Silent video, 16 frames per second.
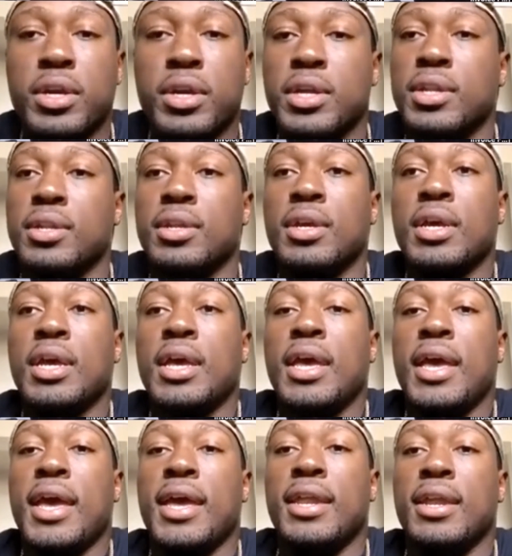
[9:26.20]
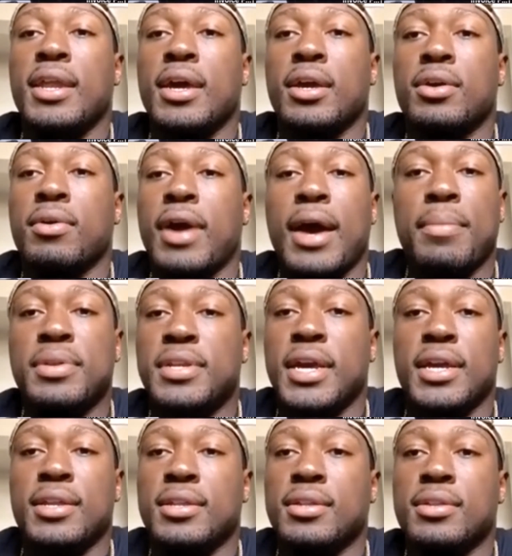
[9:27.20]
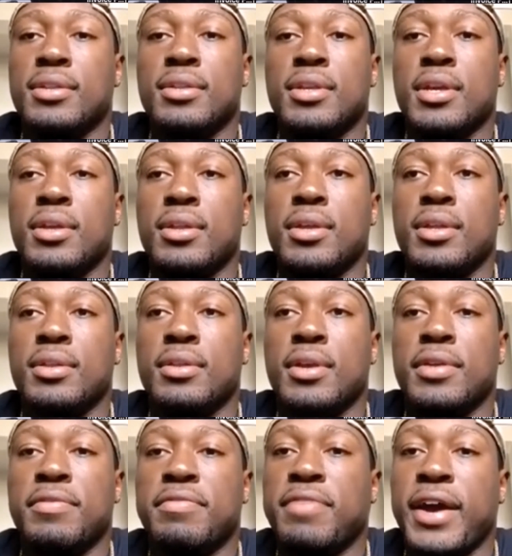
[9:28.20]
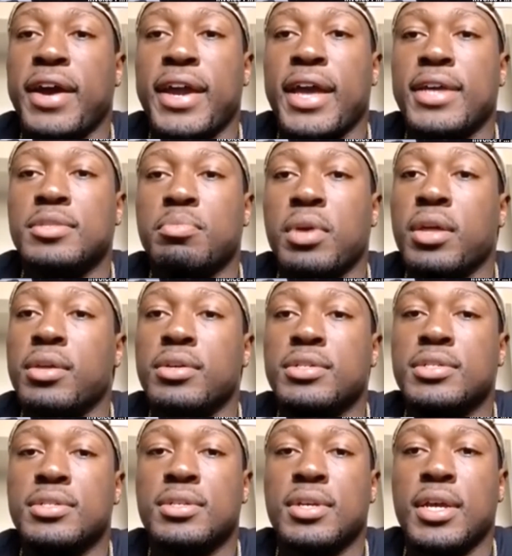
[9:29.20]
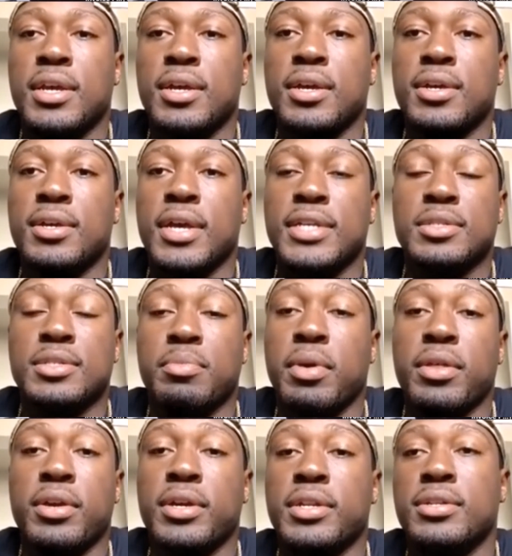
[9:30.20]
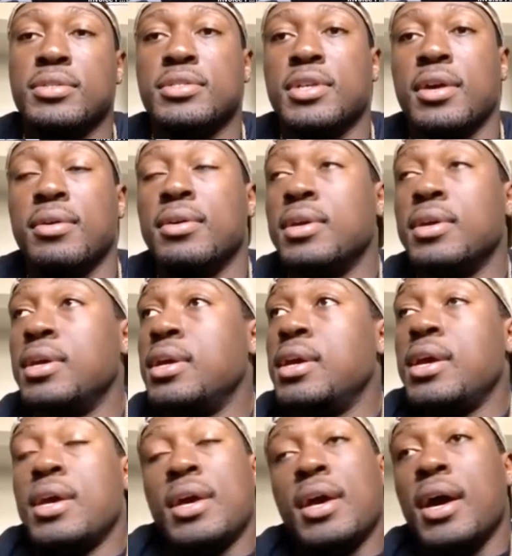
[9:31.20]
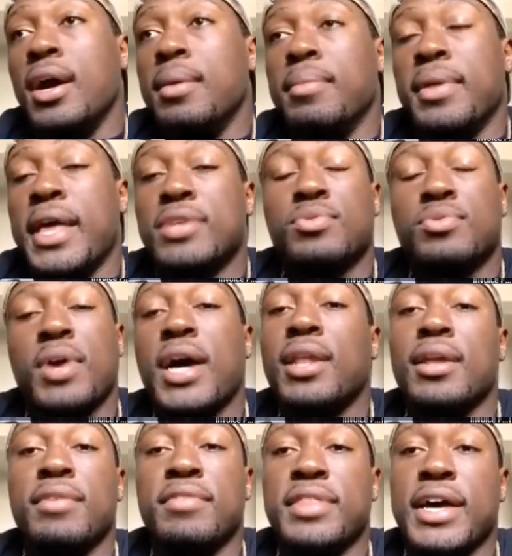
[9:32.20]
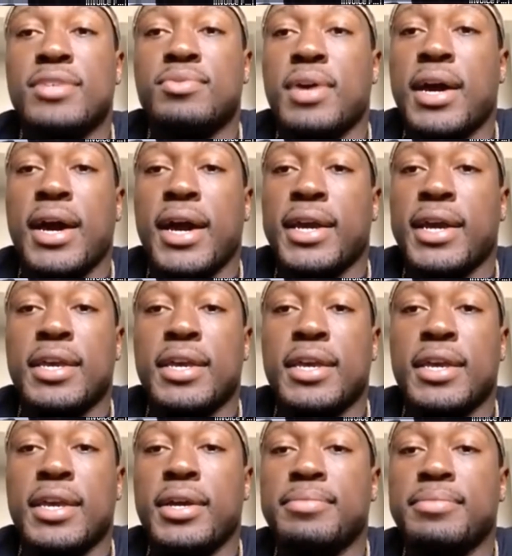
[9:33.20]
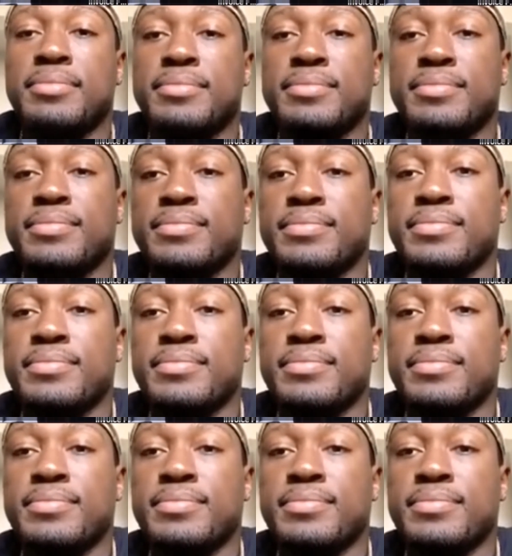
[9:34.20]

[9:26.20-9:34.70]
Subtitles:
work and cohabitate and fight as brothers, as a brotherhood. So that's why I love it. That's why I keep playing.